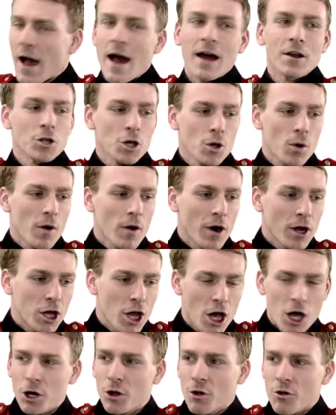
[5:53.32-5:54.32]
And you are a
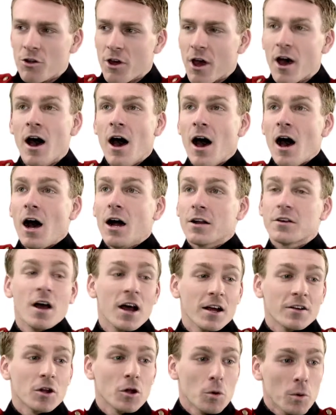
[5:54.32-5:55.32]
colonel, sir, a
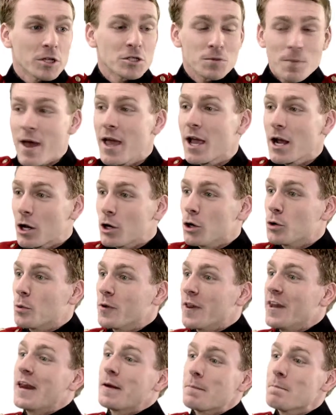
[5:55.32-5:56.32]
title which may include
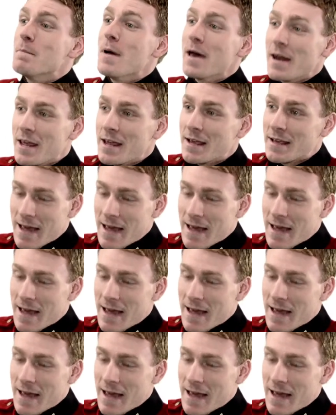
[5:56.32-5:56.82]
within it many